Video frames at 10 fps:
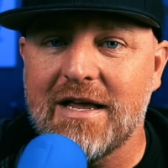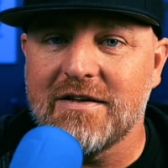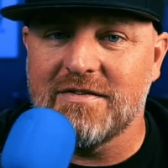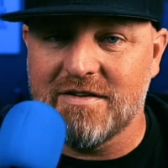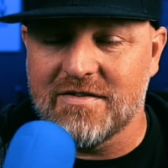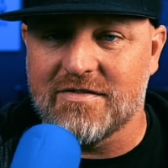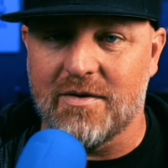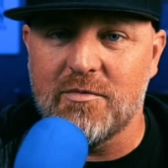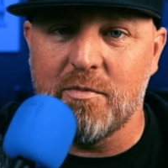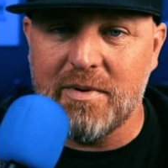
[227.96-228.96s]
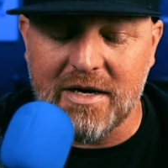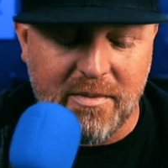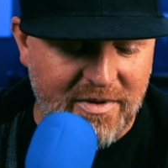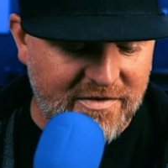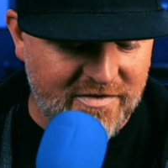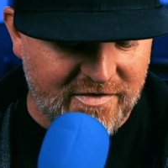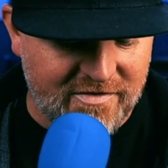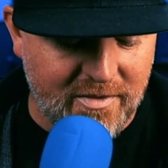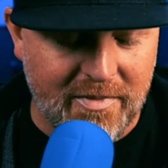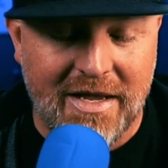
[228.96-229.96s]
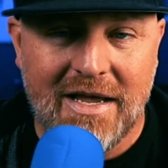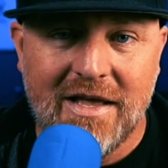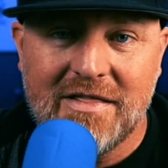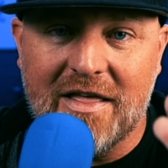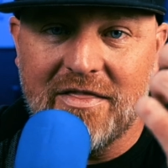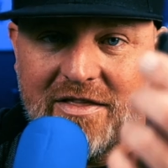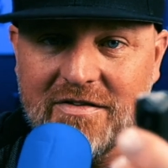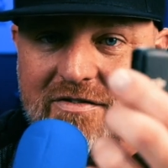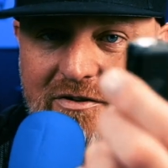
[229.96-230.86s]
a system, you pick up a system that this